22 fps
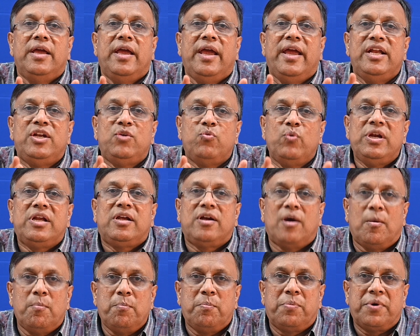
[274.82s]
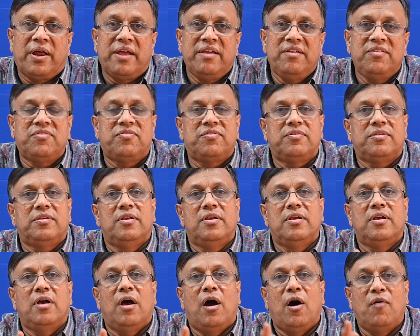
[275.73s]
It will comprise
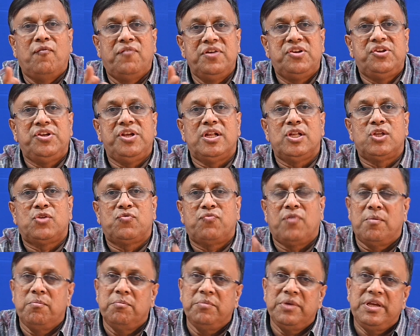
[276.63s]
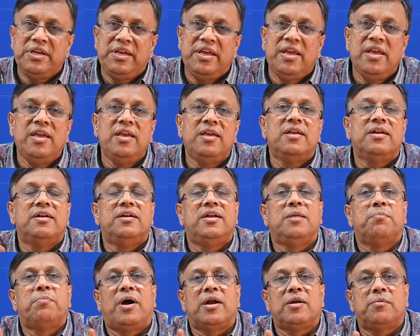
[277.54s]
officials from key
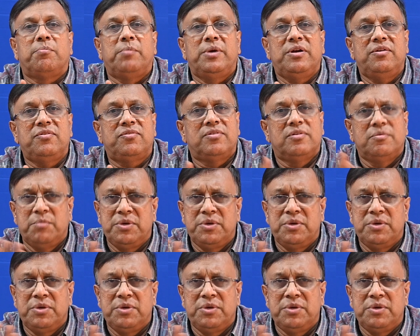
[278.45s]
departments.